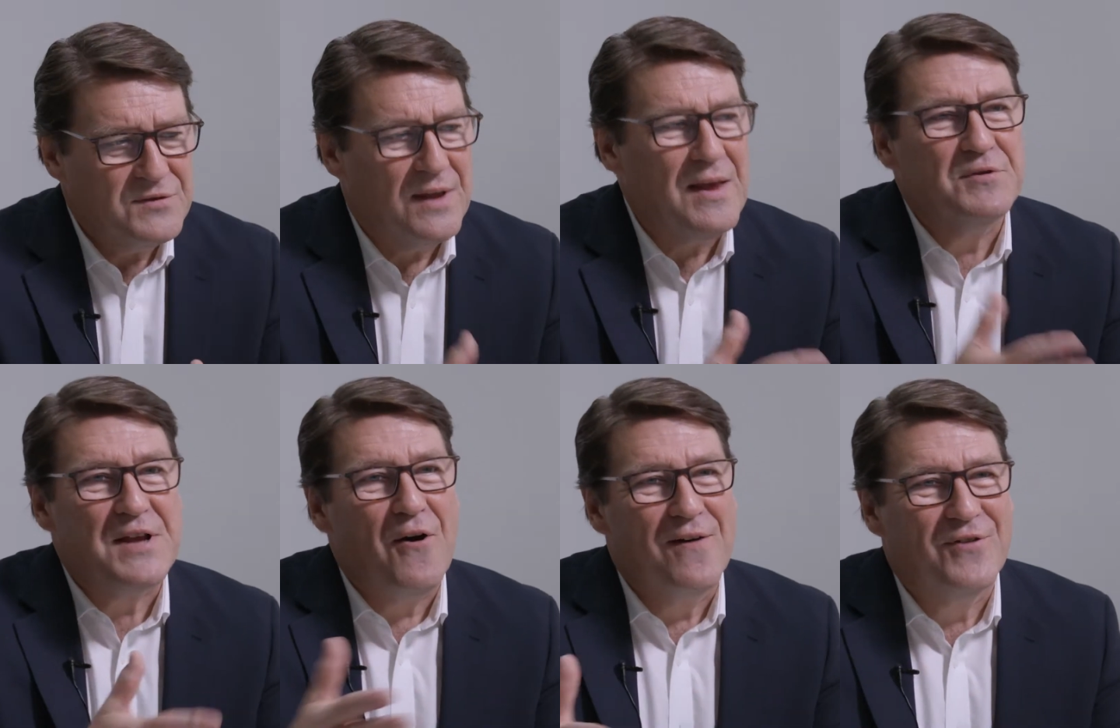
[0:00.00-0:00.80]
So that was
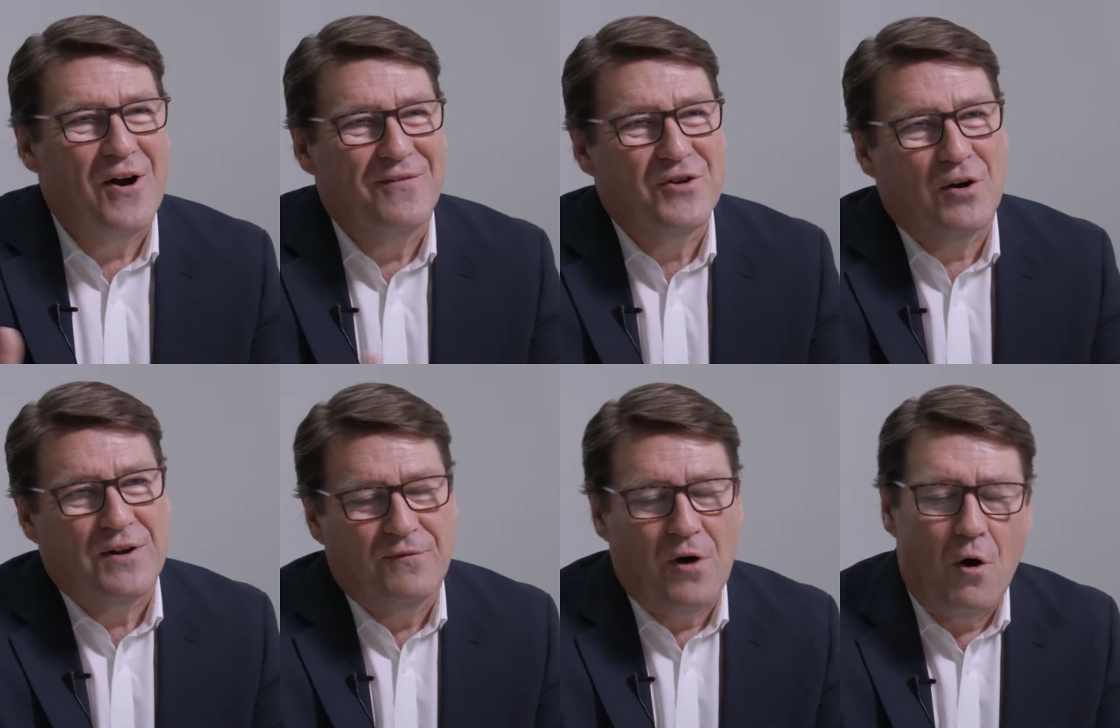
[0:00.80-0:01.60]
how I've got
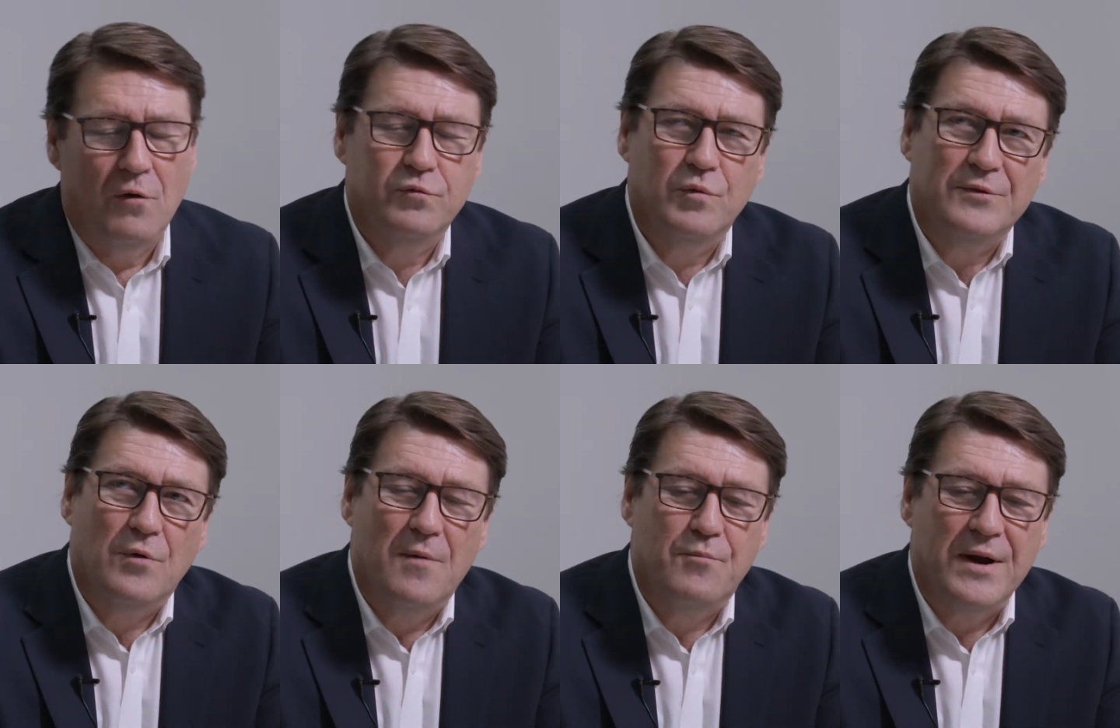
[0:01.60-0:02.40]
involved. What
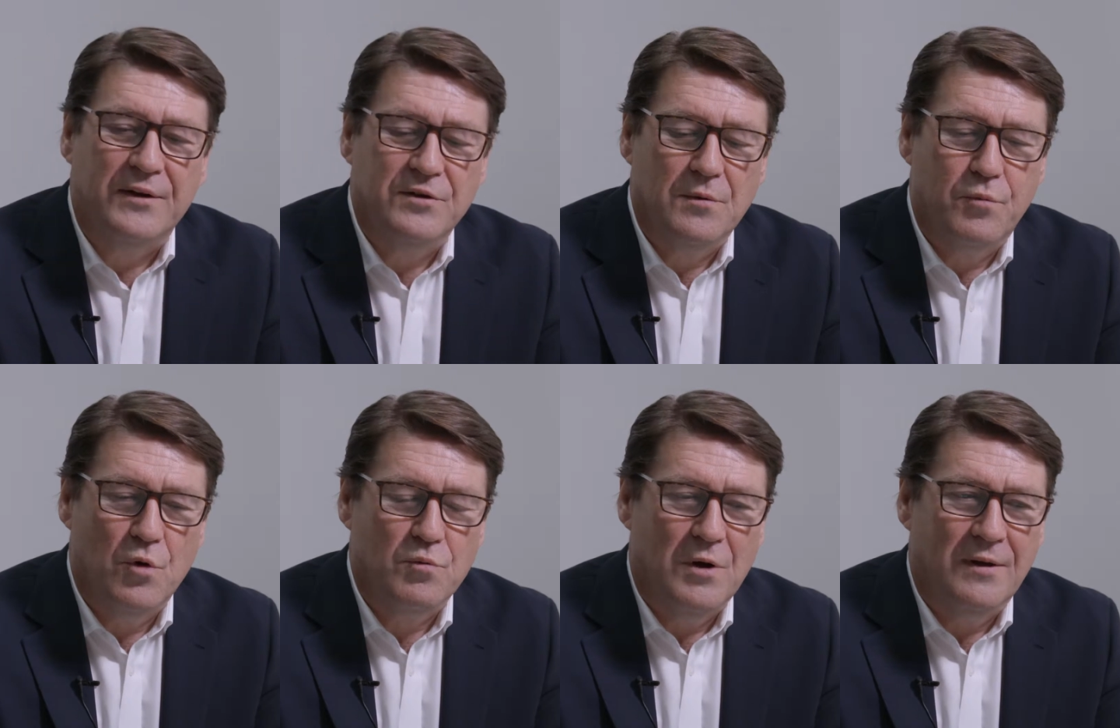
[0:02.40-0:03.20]
do I bring to the
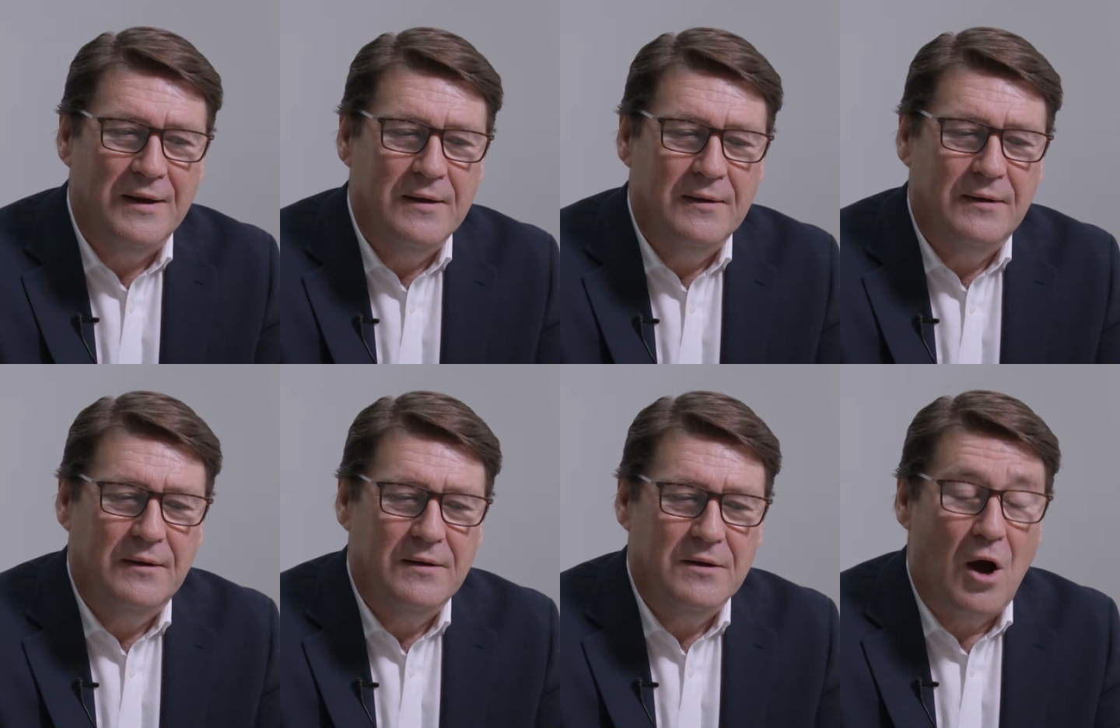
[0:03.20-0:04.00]
board? Well,
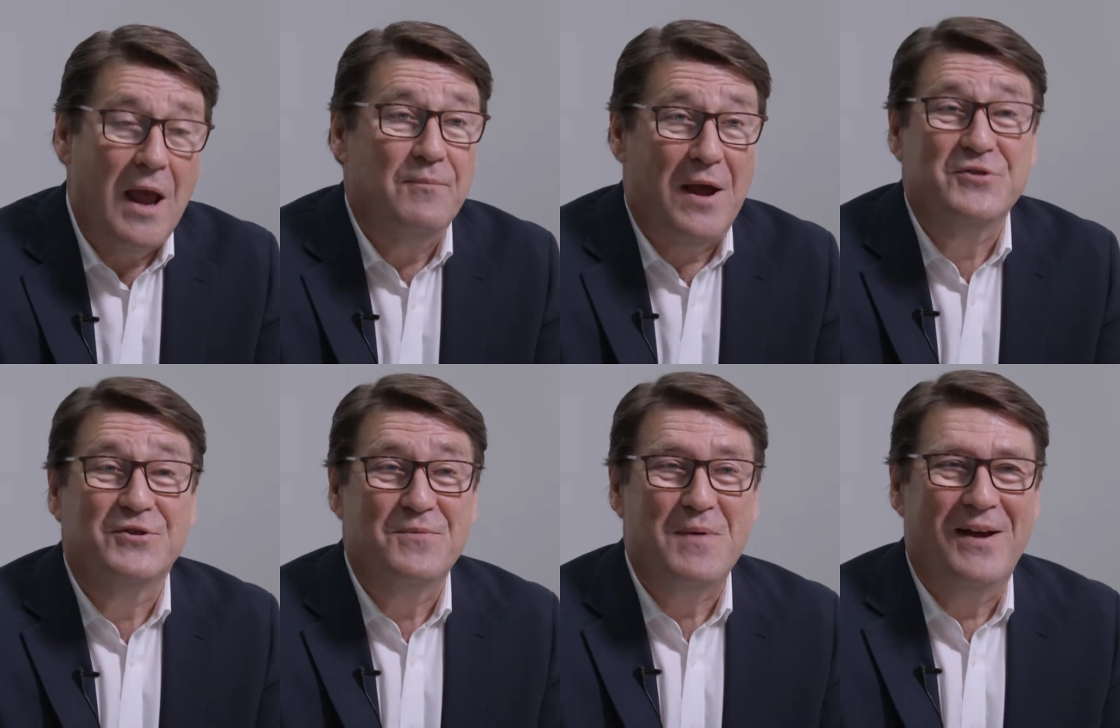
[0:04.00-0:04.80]
I am
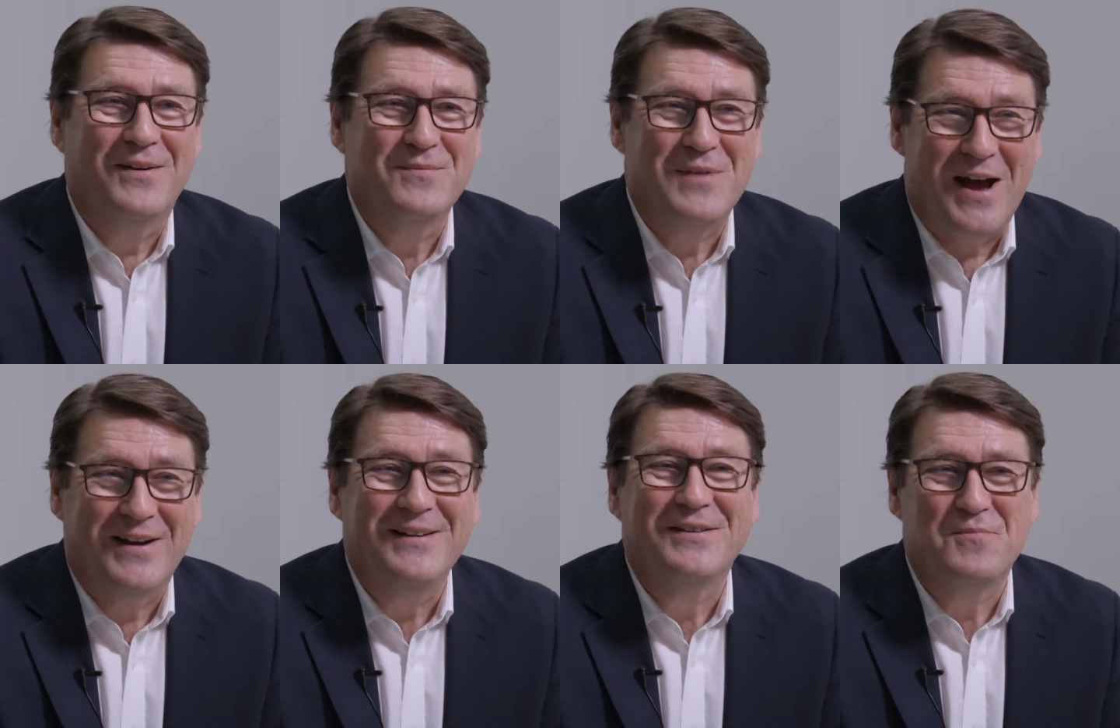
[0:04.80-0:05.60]
passionate about
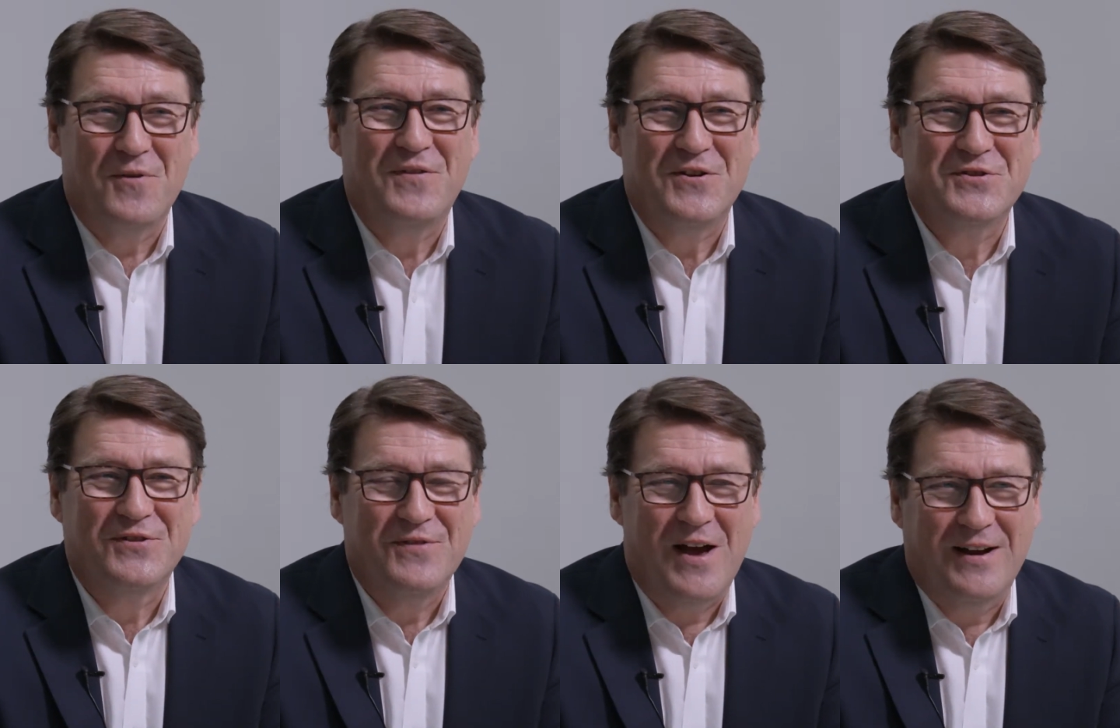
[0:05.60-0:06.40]
marketing and the profession
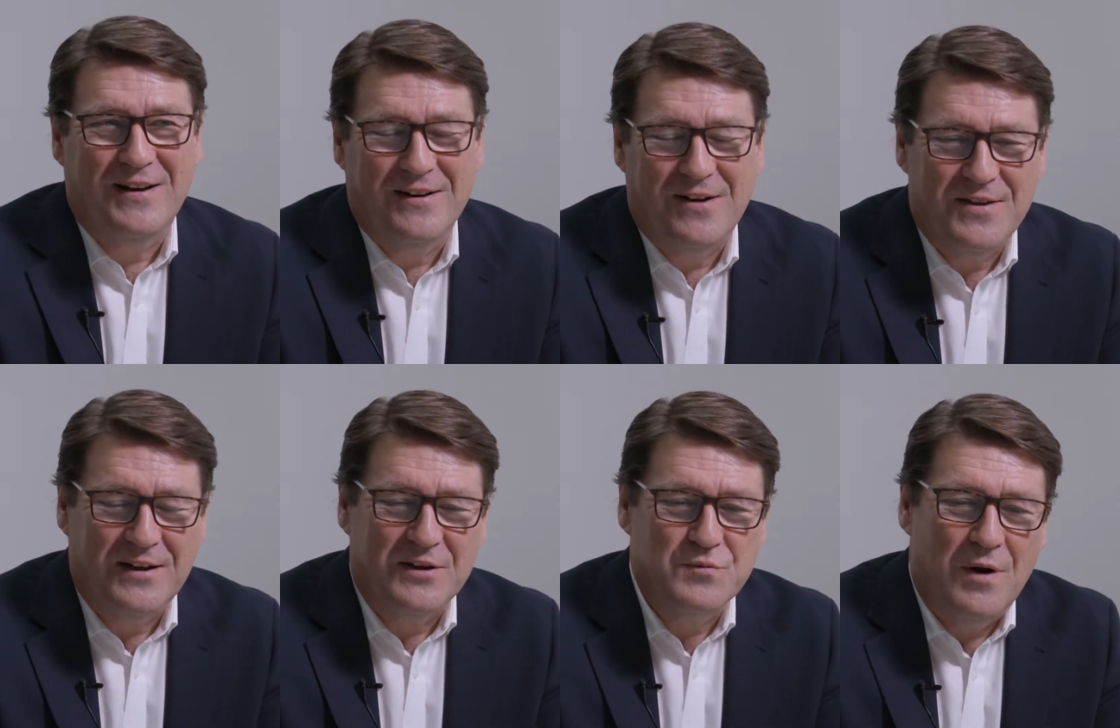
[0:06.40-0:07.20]
of marketing, and I
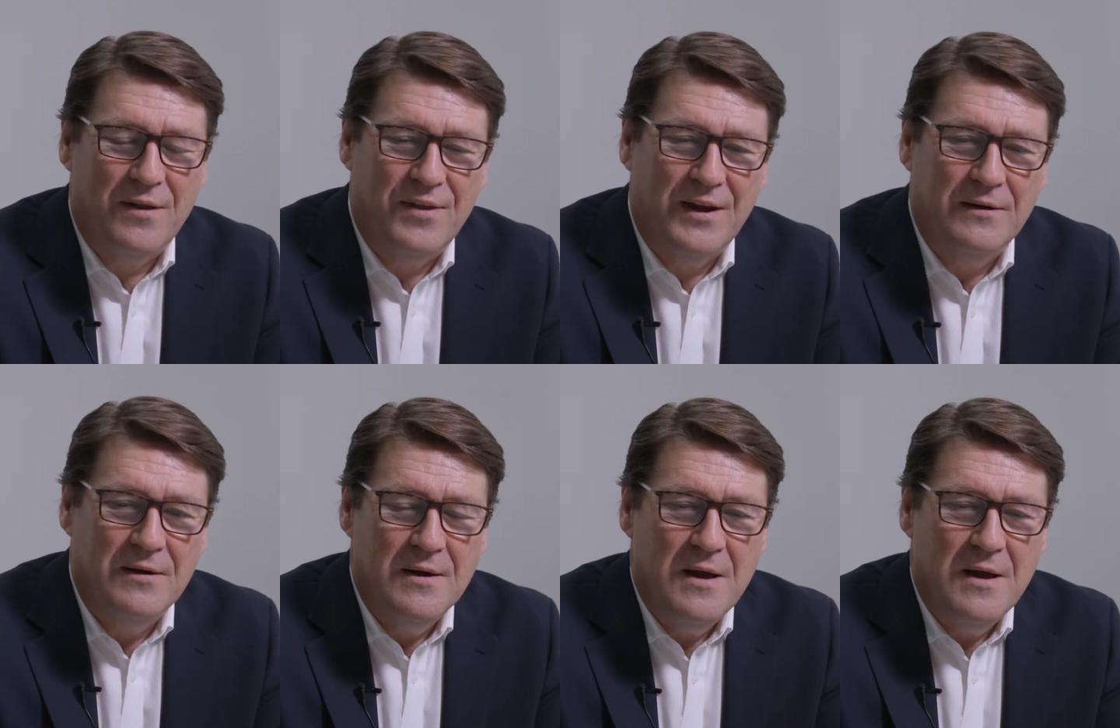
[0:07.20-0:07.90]
think that's one thing.